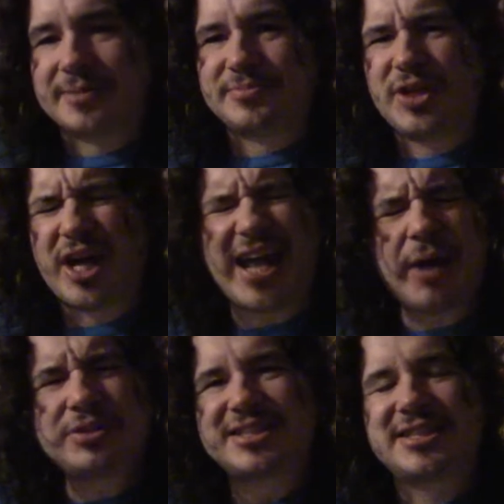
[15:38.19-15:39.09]
You know, and I
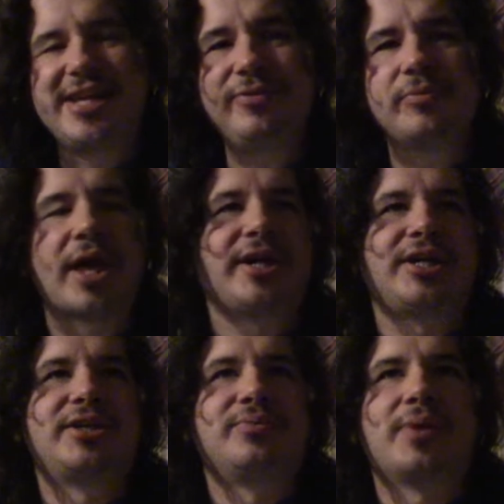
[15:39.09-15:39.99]
was, even, like,
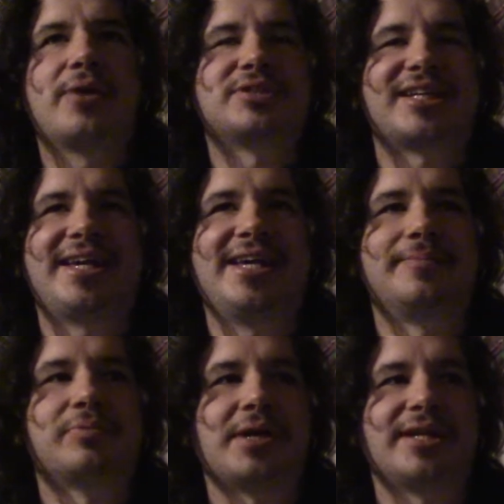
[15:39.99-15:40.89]
when I was a kid
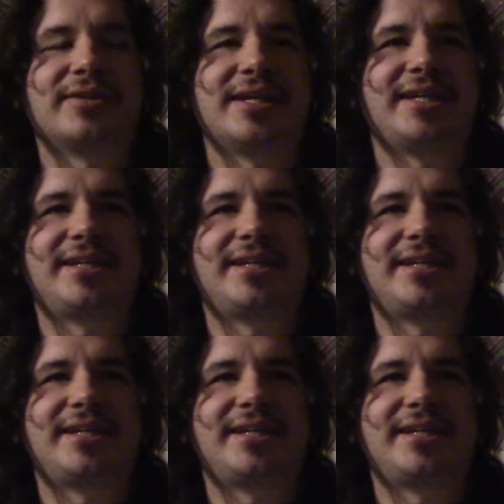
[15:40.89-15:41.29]
playing, like,